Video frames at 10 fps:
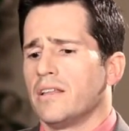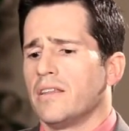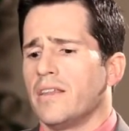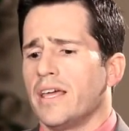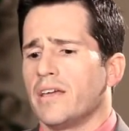
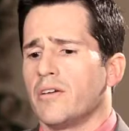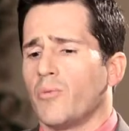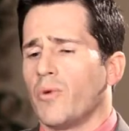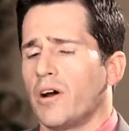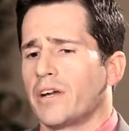They
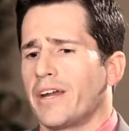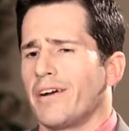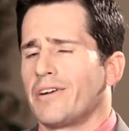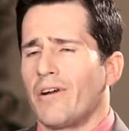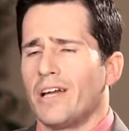are
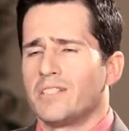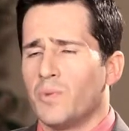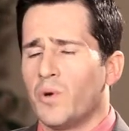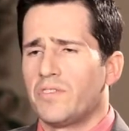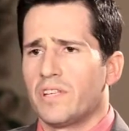characterized
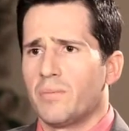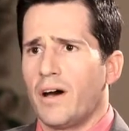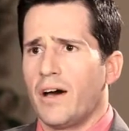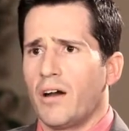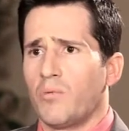mostly
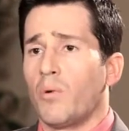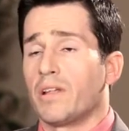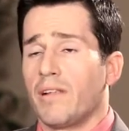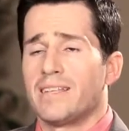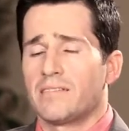by, or what we
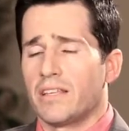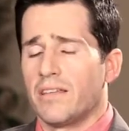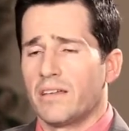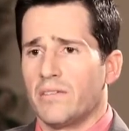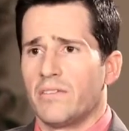classically
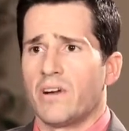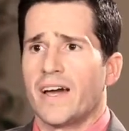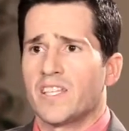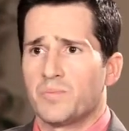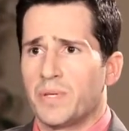think of, are
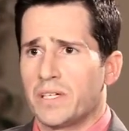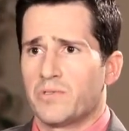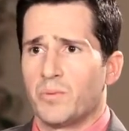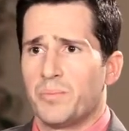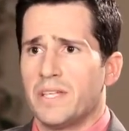ice
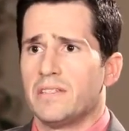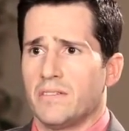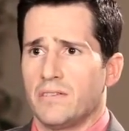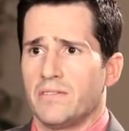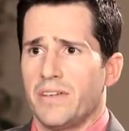picks or
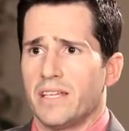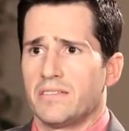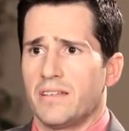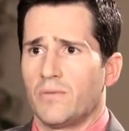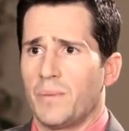pits on the face that